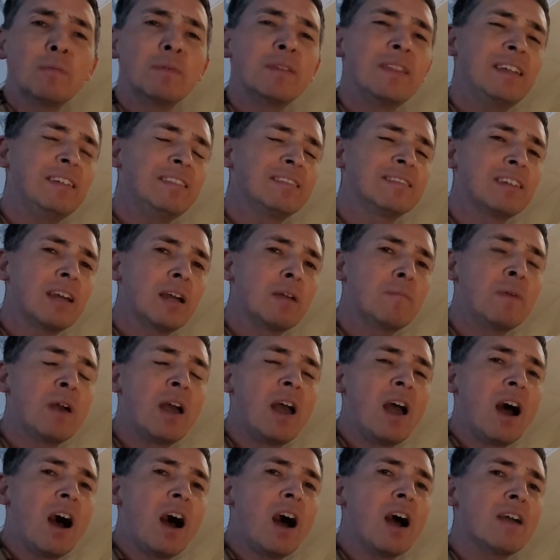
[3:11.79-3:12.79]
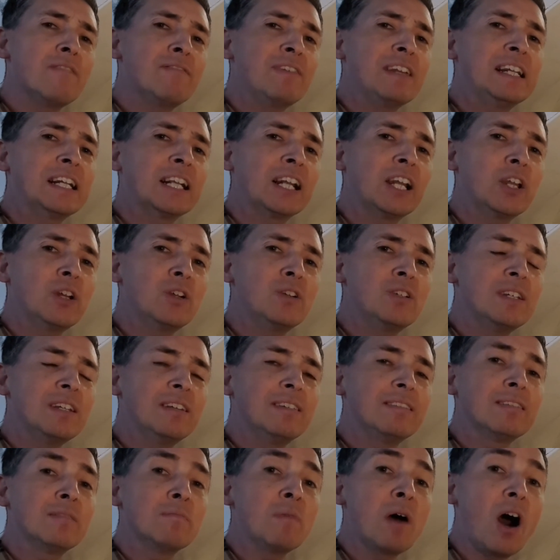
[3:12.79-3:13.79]
but this time I've
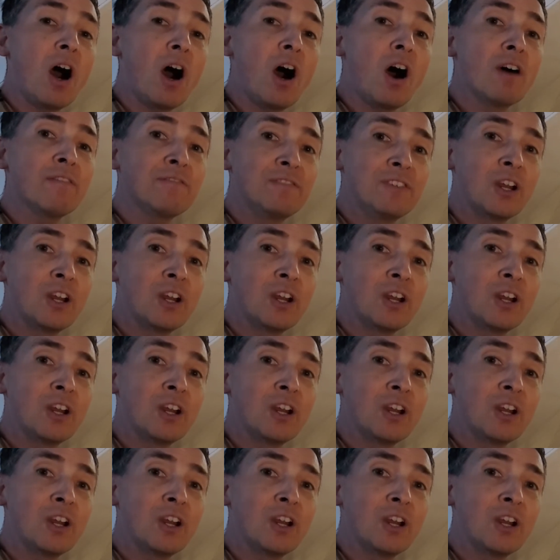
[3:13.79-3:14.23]
included some half